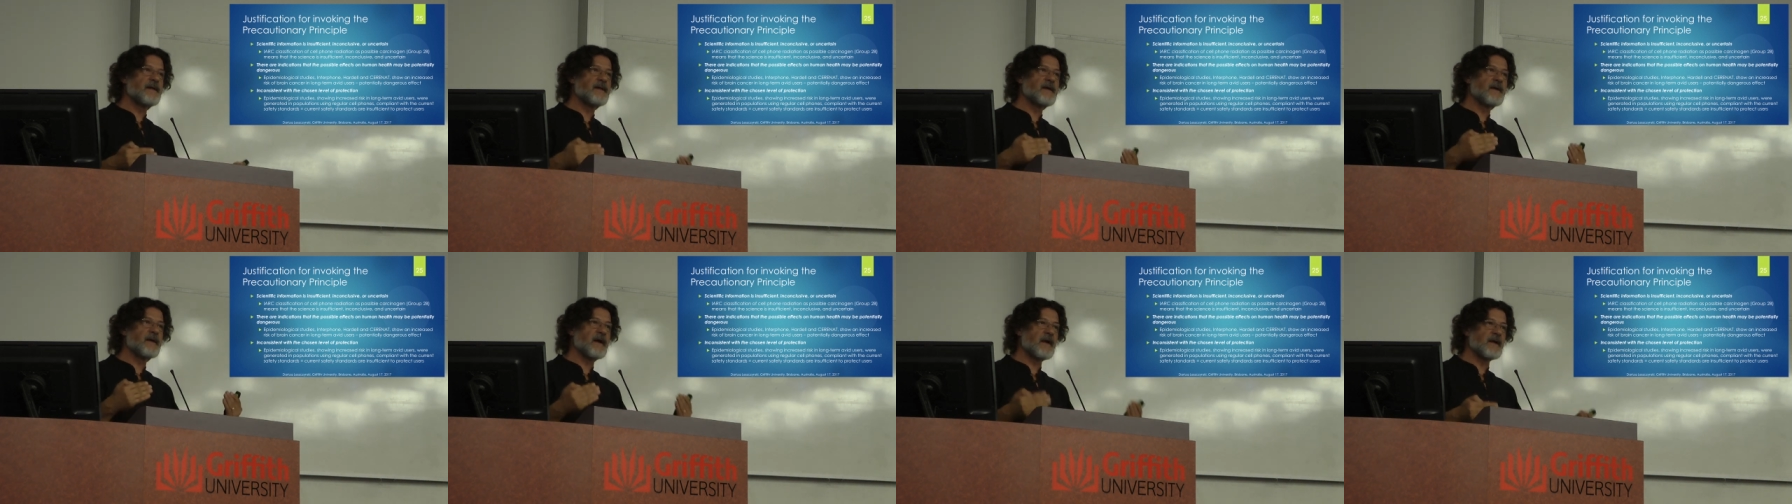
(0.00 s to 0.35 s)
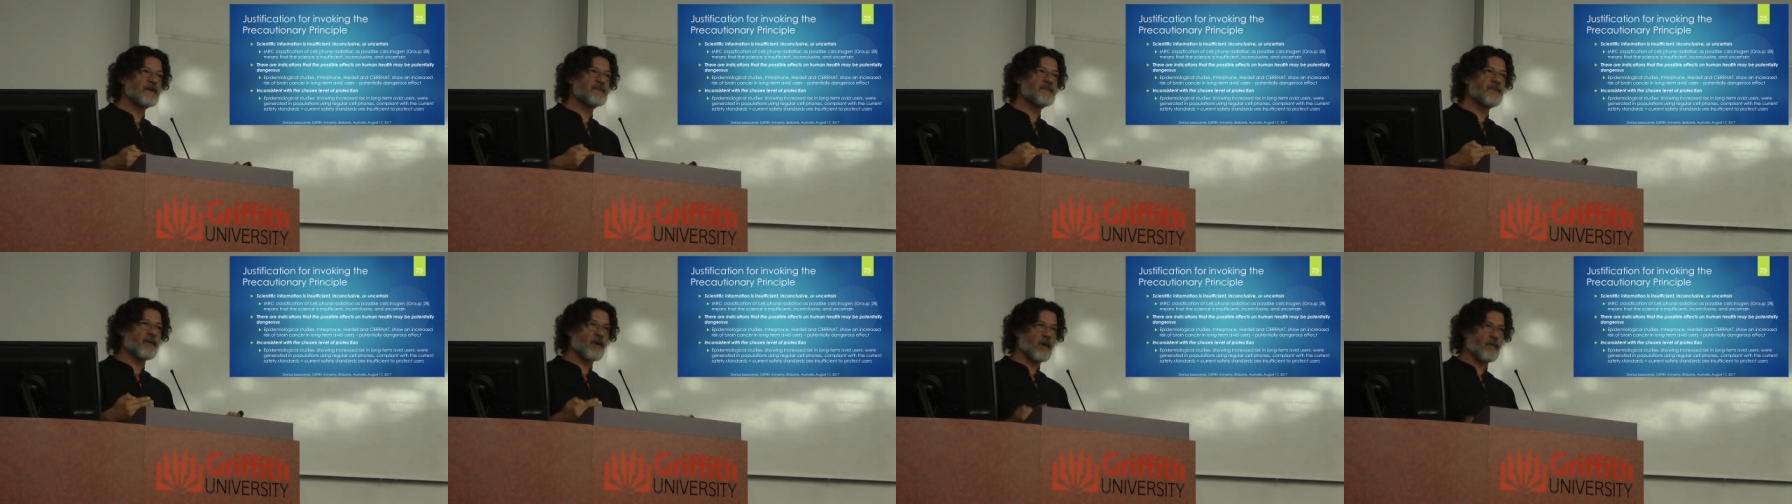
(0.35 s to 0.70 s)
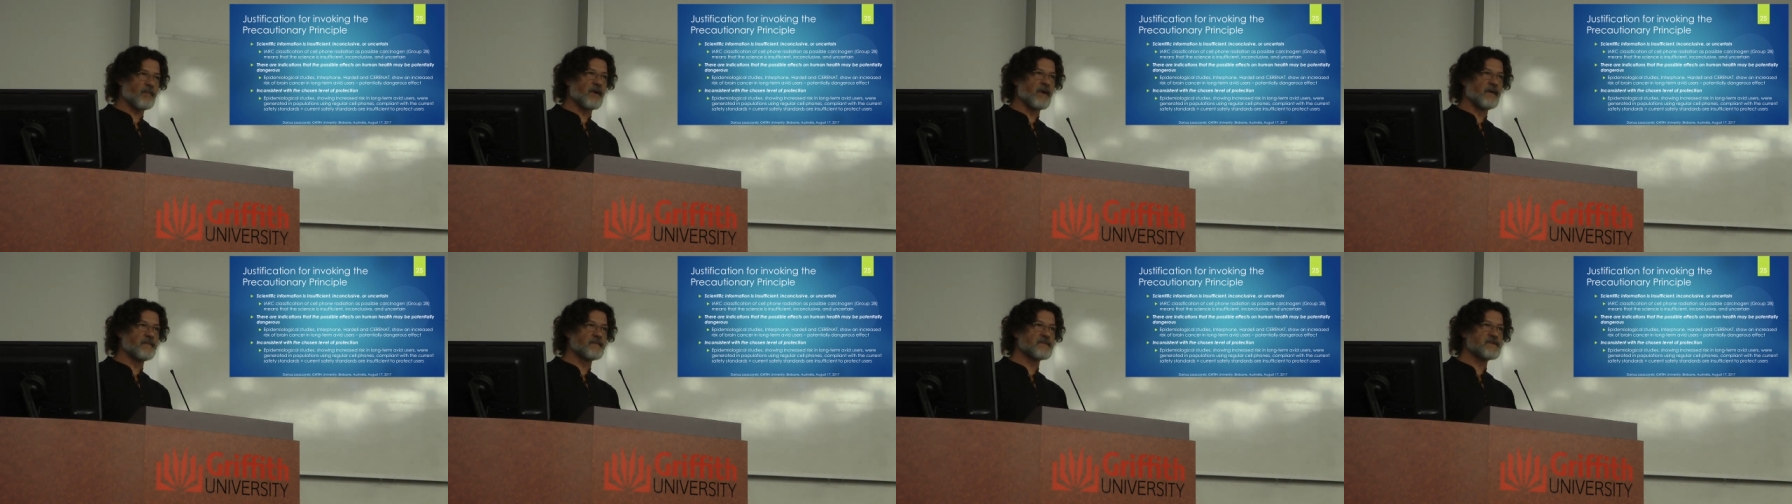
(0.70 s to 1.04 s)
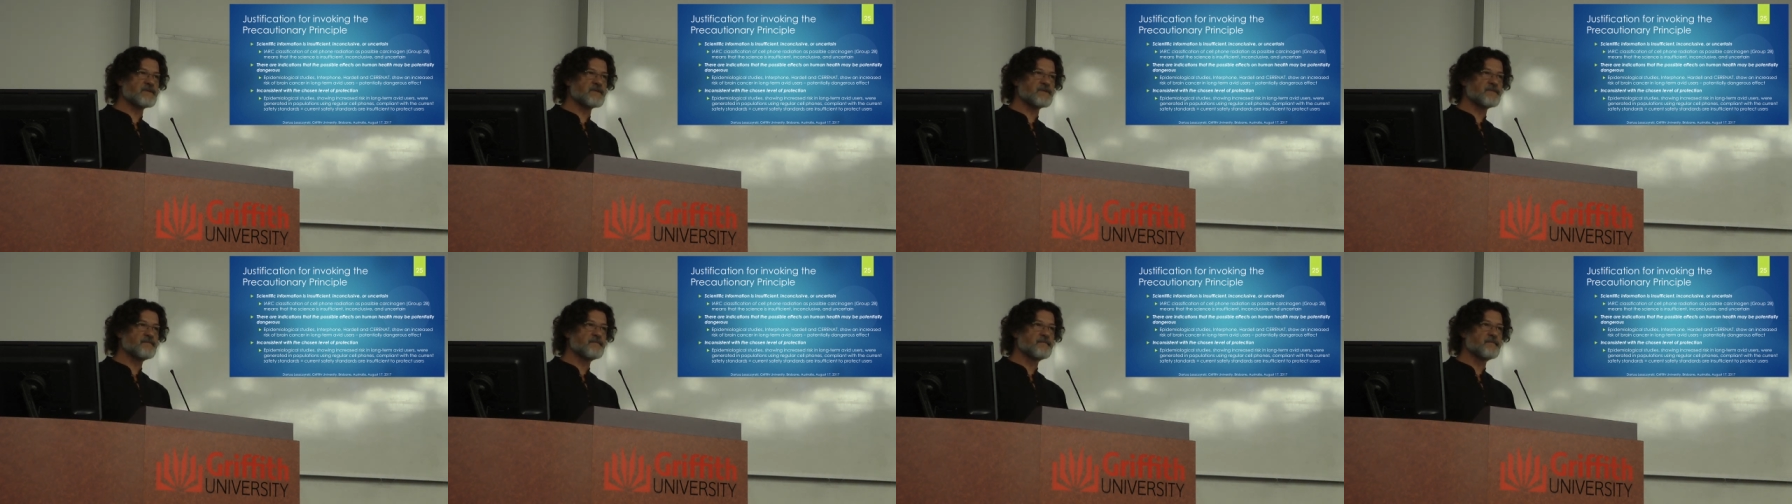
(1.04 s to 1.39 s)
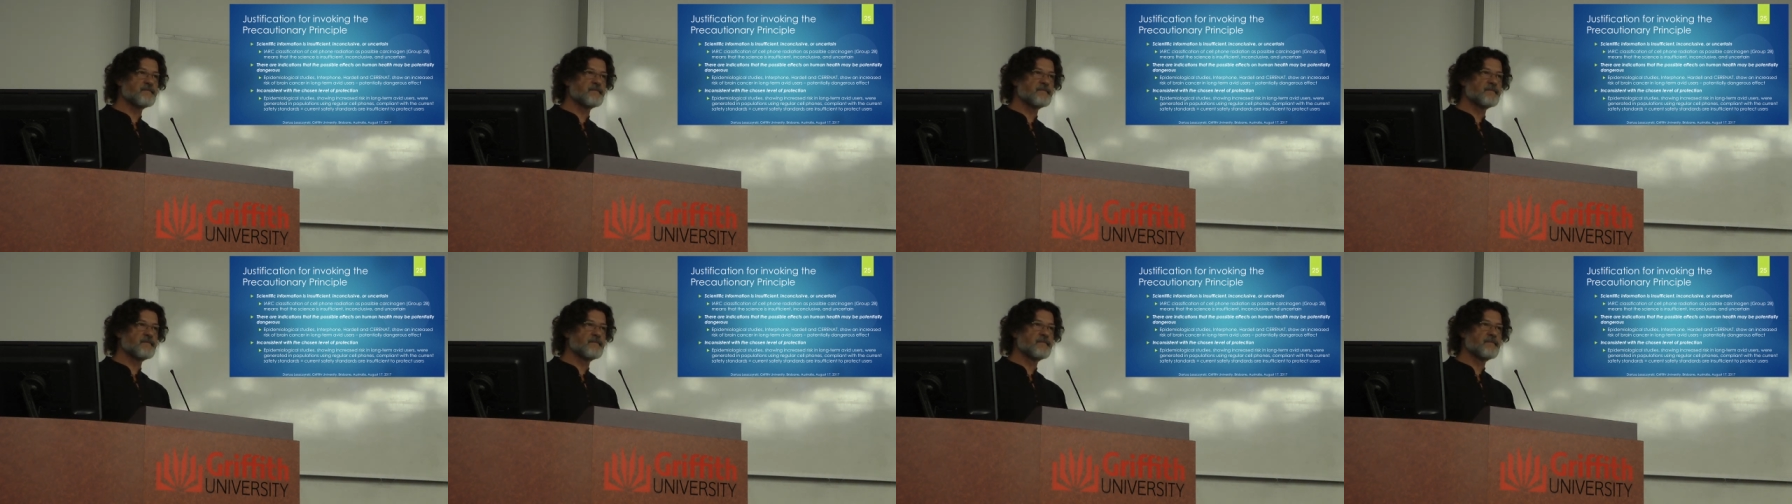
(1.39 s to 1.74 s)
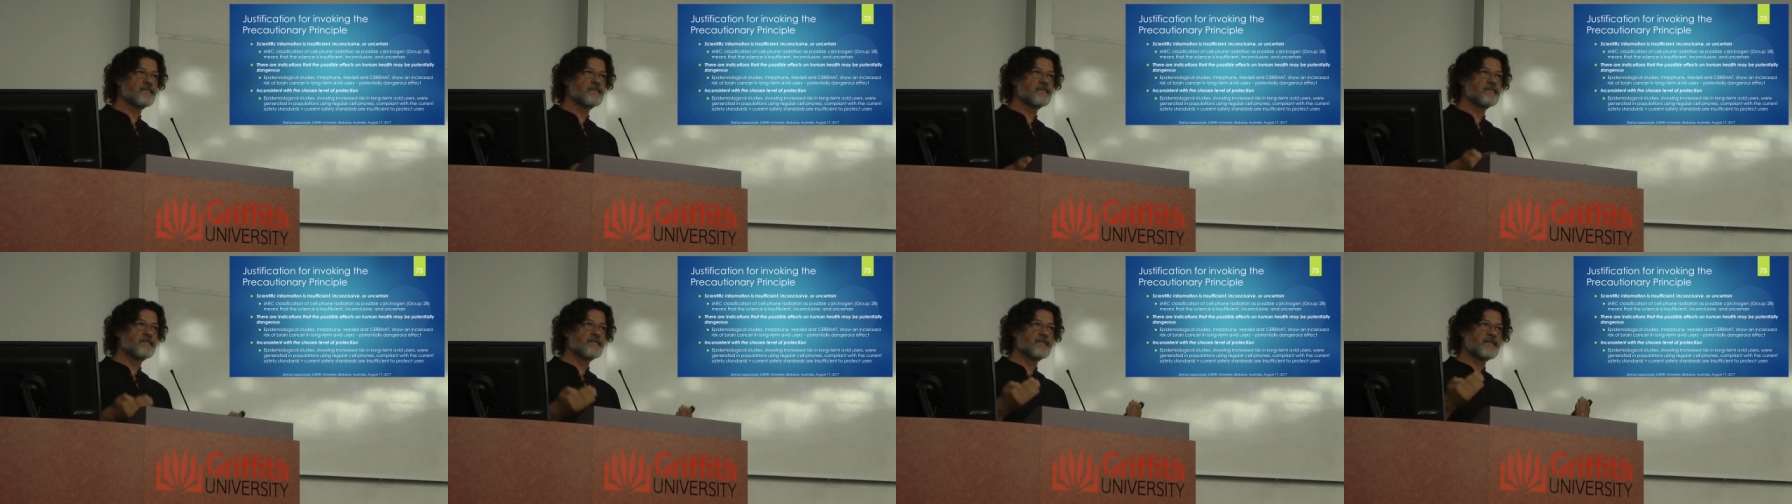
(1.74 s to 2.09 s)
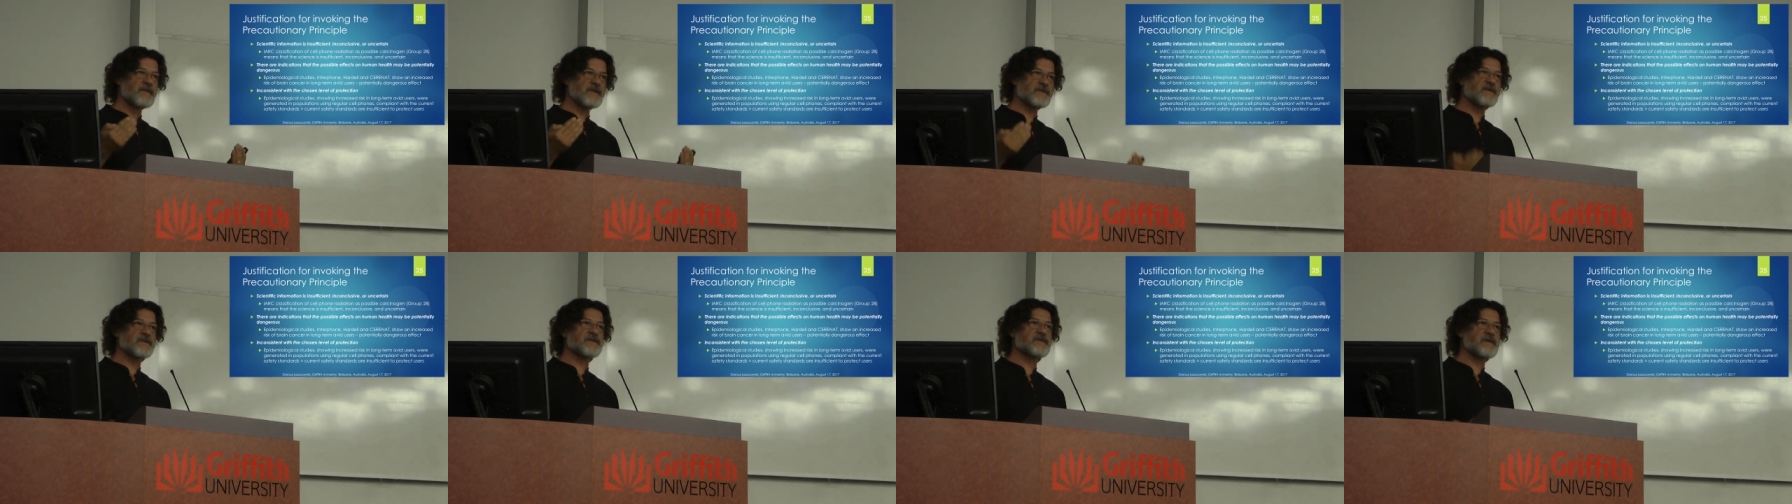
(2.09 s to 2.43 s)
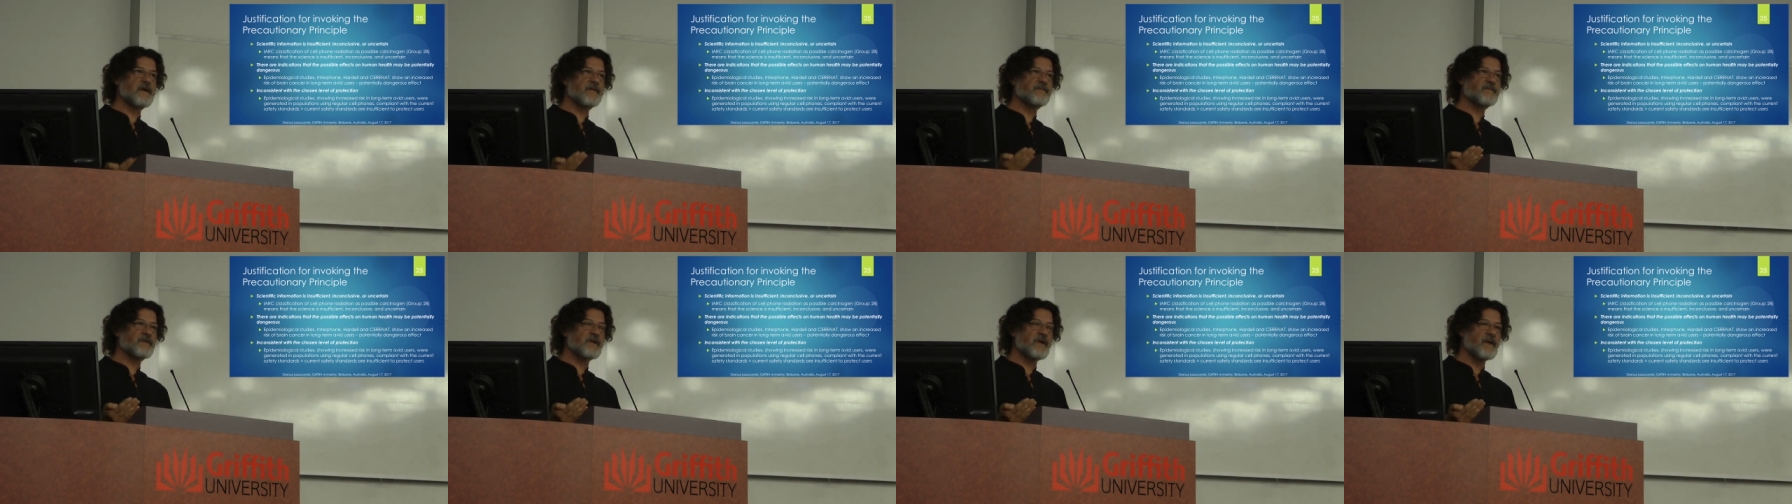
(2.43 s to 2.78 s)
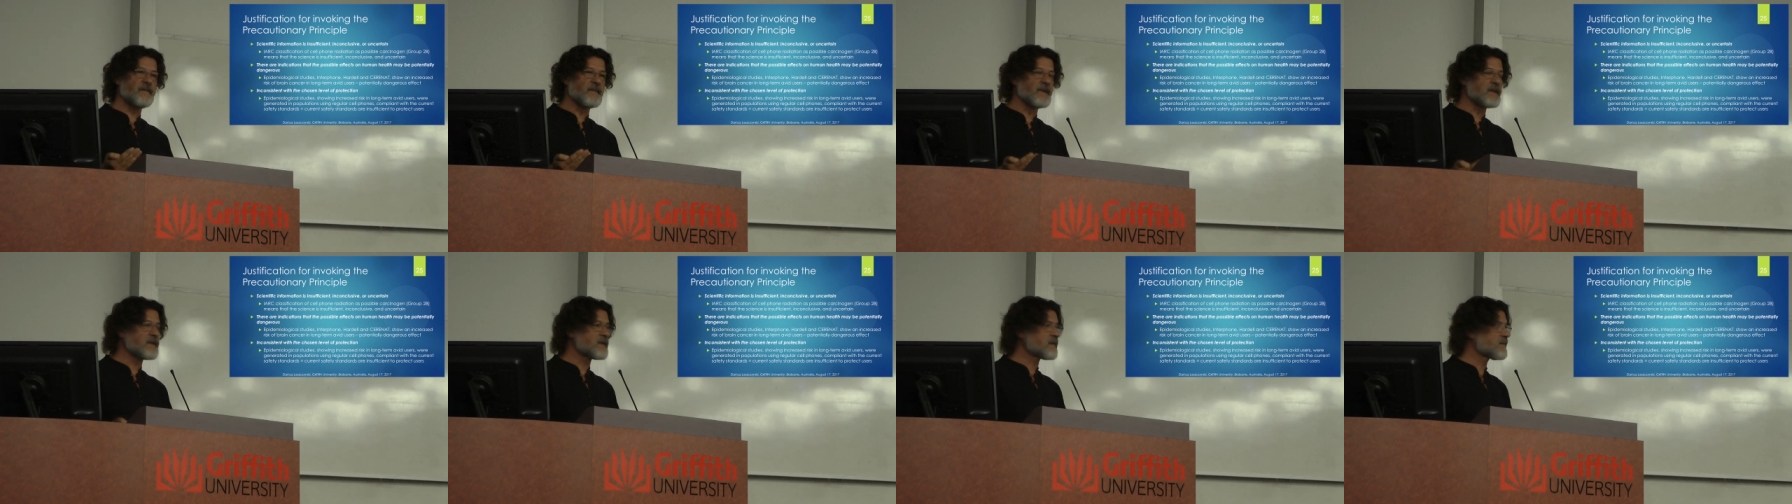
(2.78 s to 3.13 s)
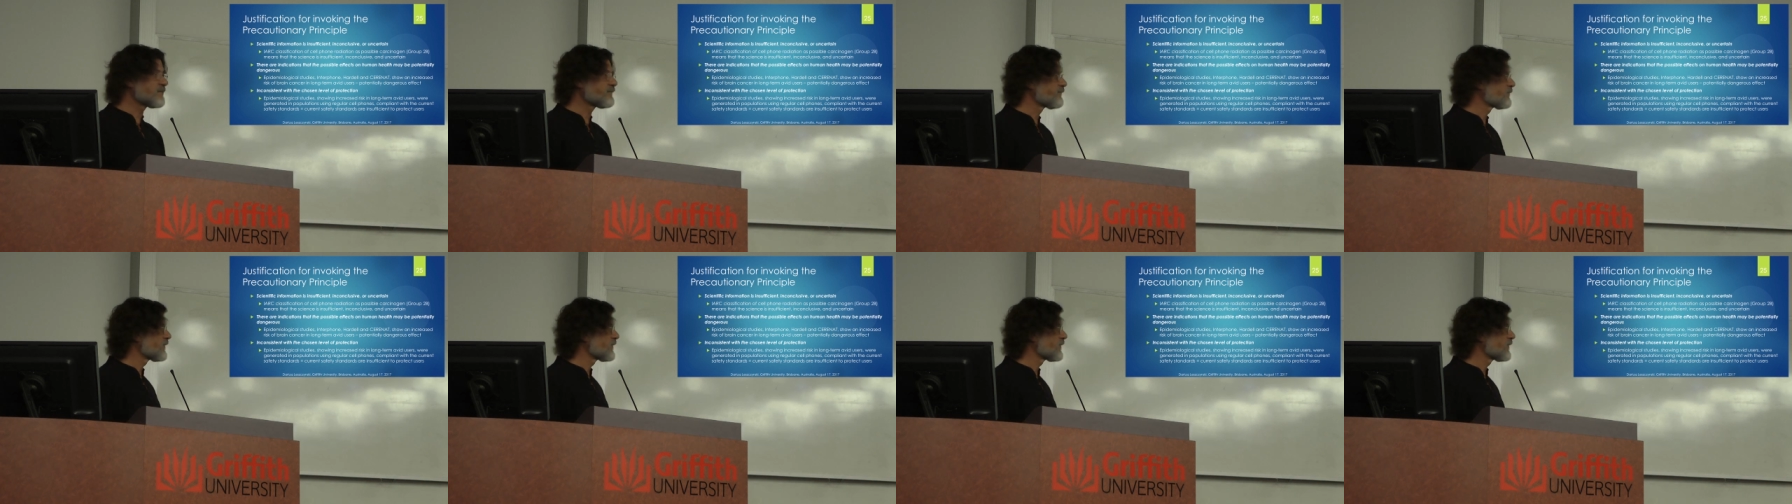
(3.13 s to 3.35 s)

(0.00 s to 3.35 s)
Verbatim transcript: any health problems. This is safety limit.